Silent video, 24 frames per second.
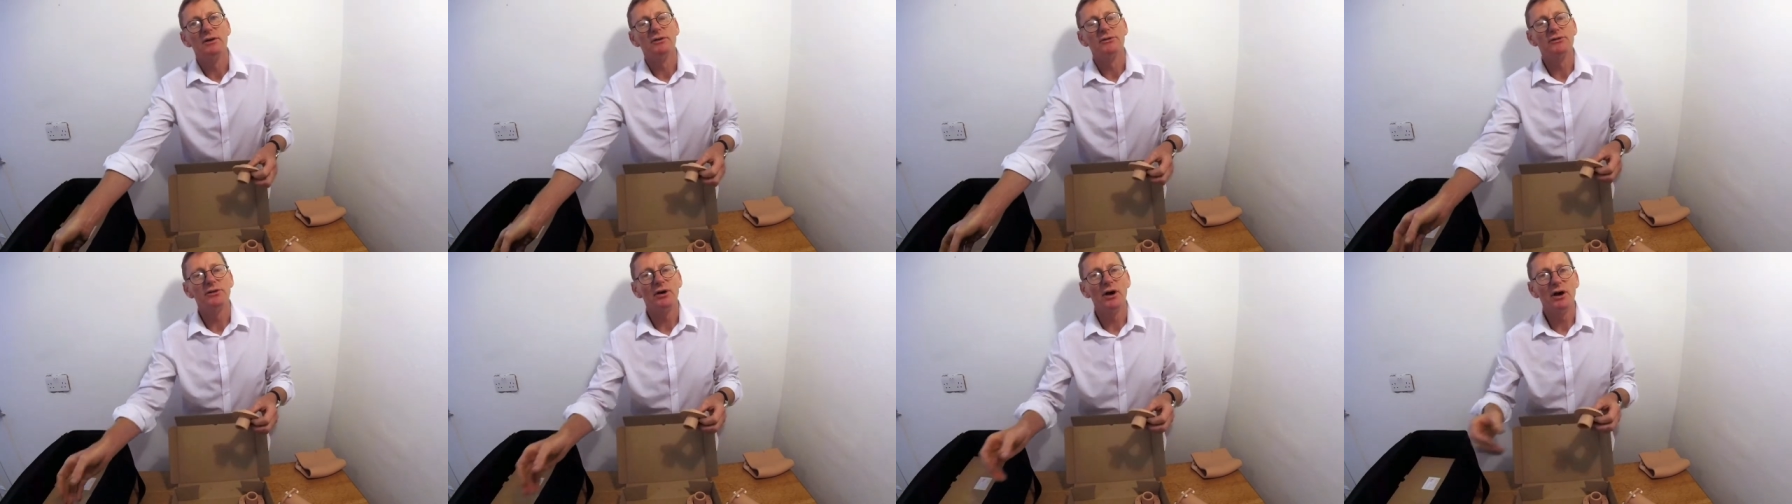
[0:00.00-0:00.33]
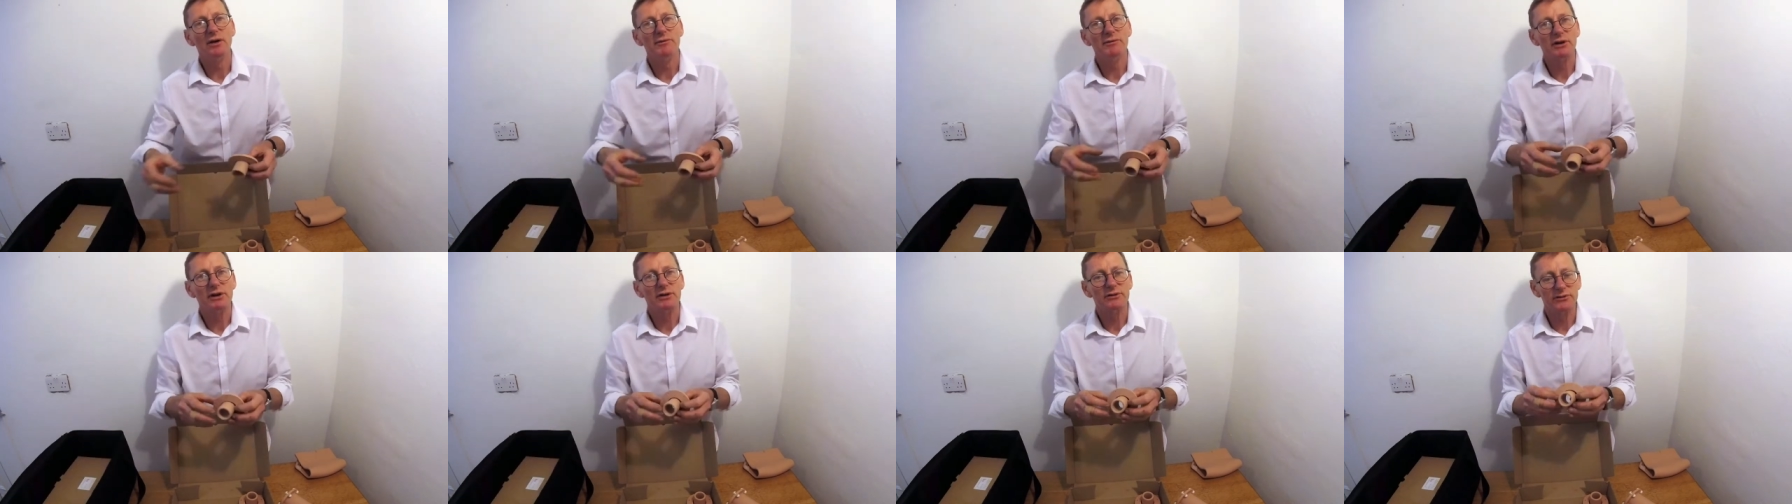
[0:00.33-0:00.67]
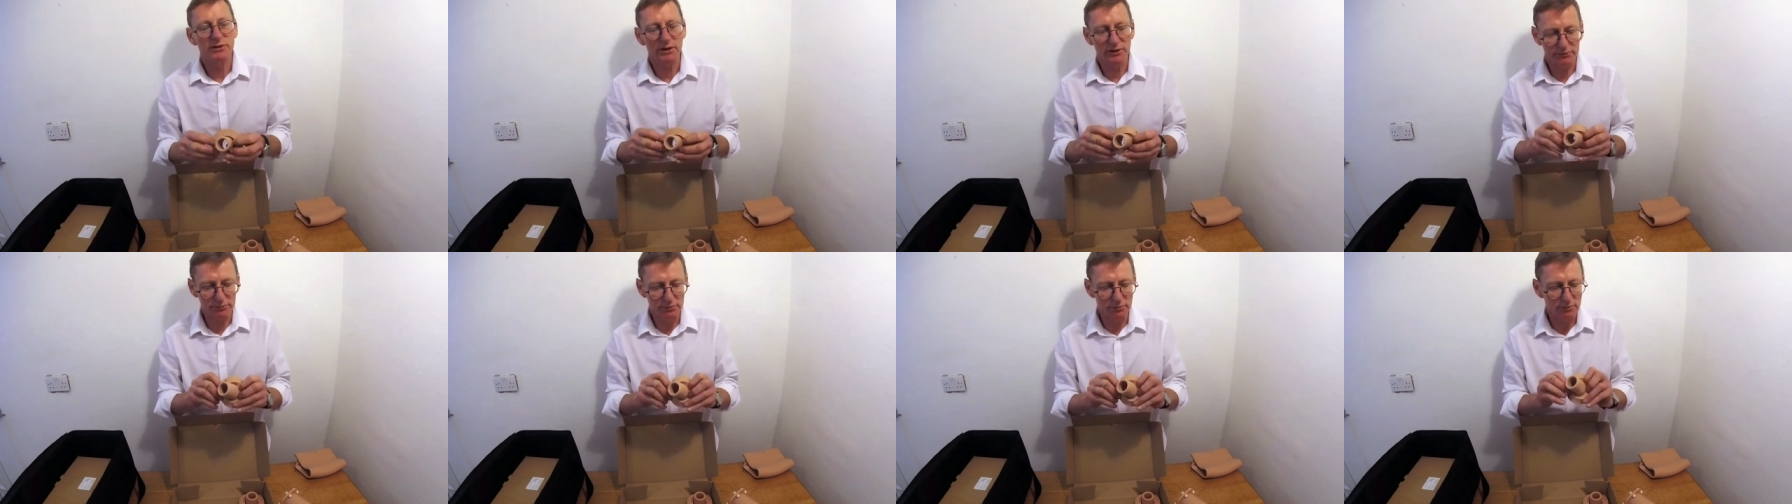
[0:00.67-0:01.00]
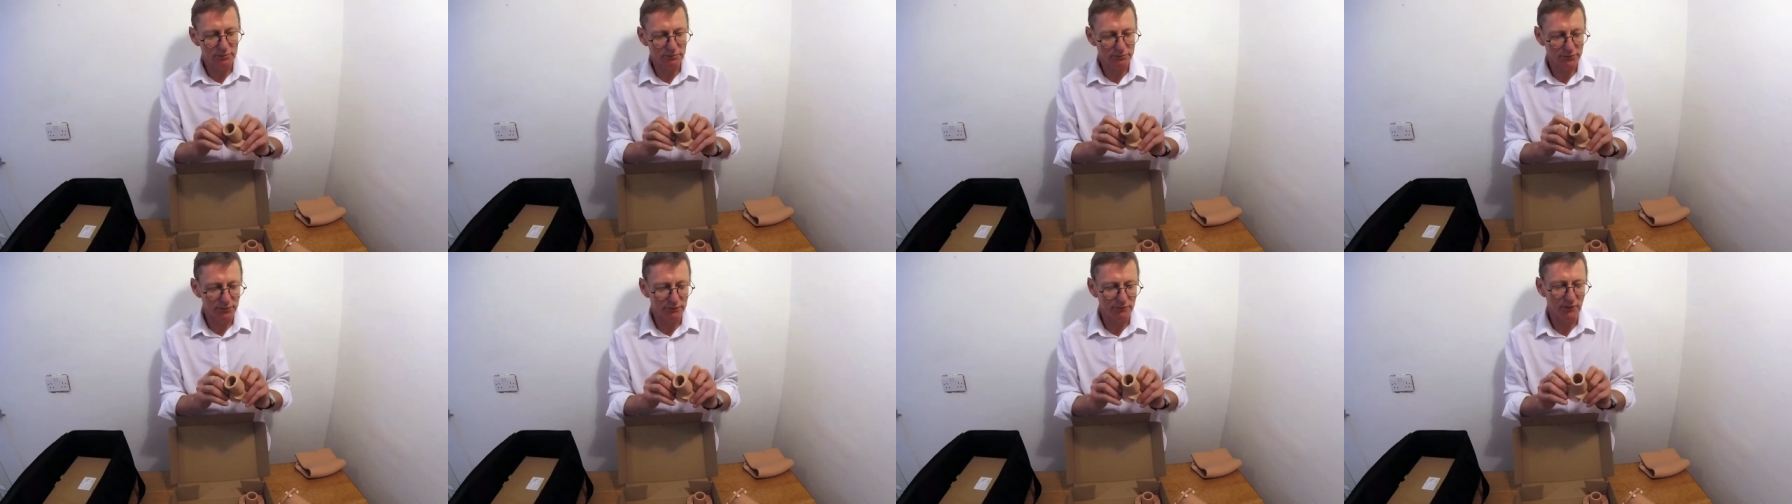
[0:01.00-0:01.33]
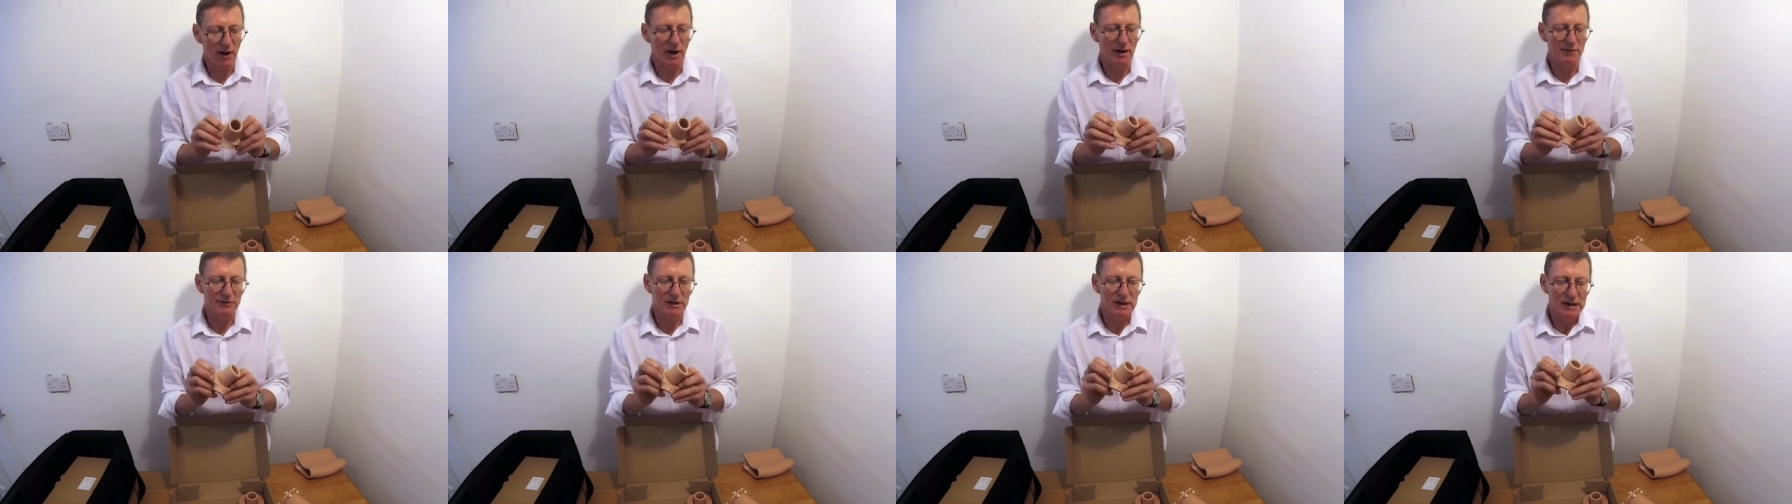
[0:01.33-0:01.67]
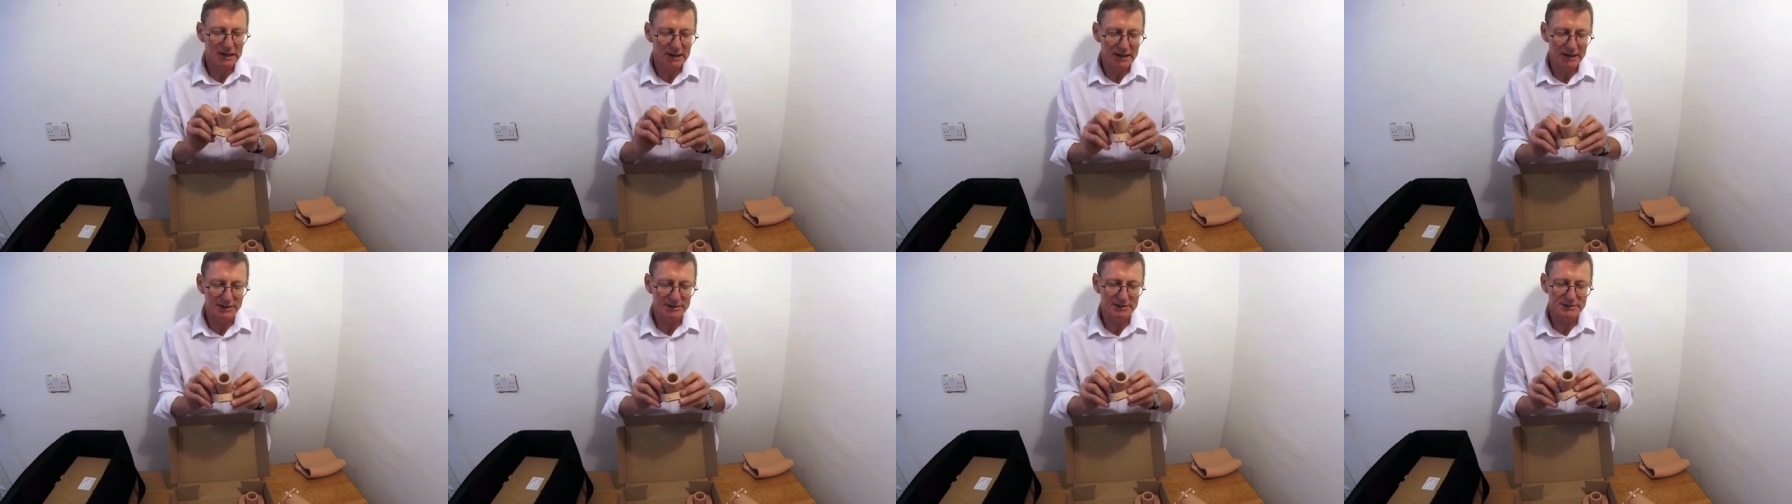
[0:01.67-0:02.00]
cervix, this will survive at
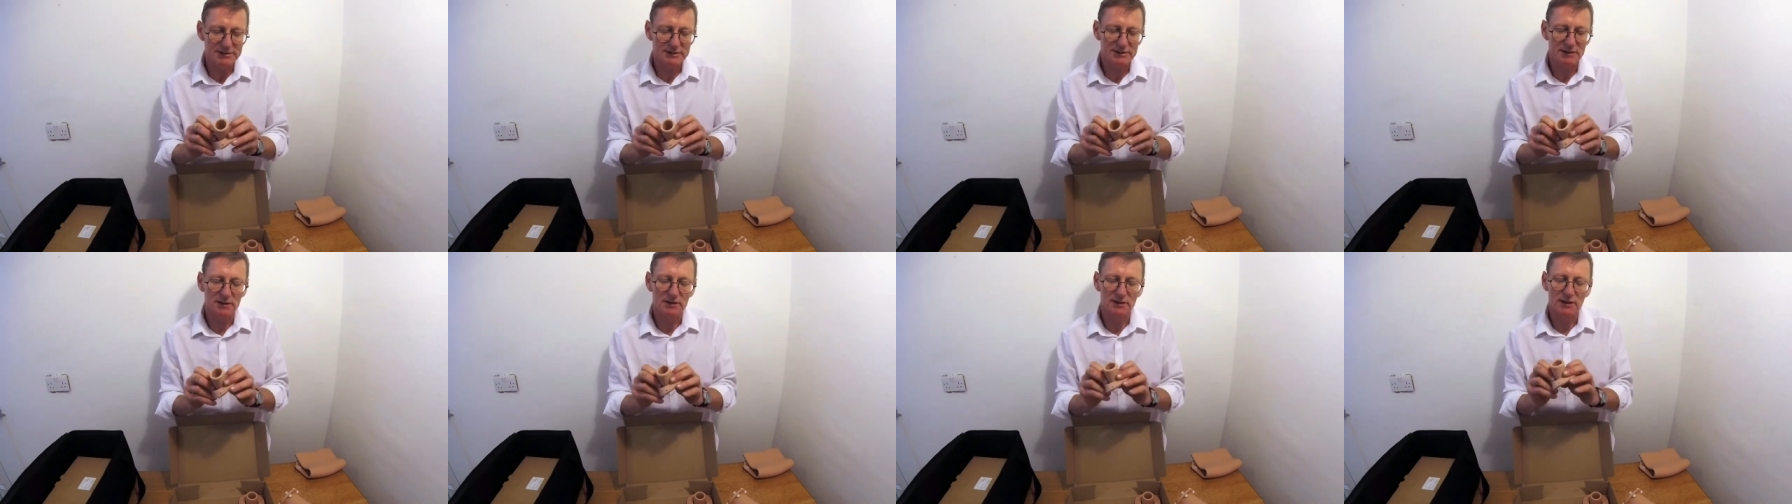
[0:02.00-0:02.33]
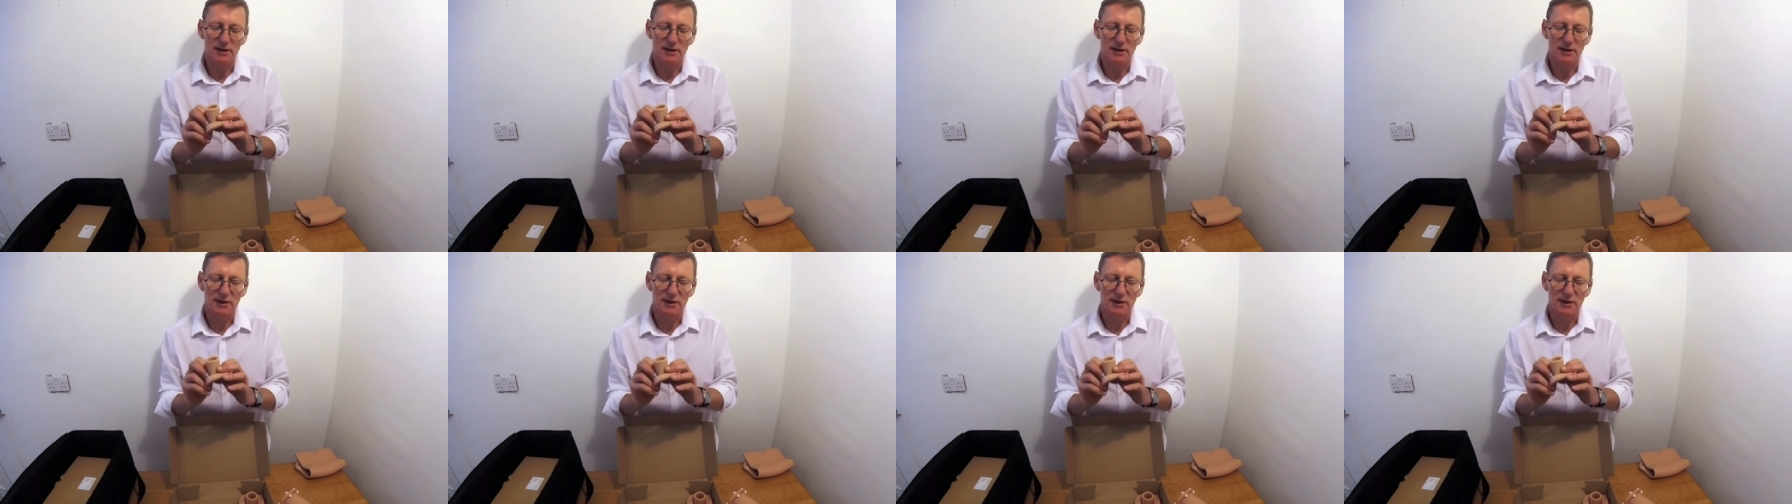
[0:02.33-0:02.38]
least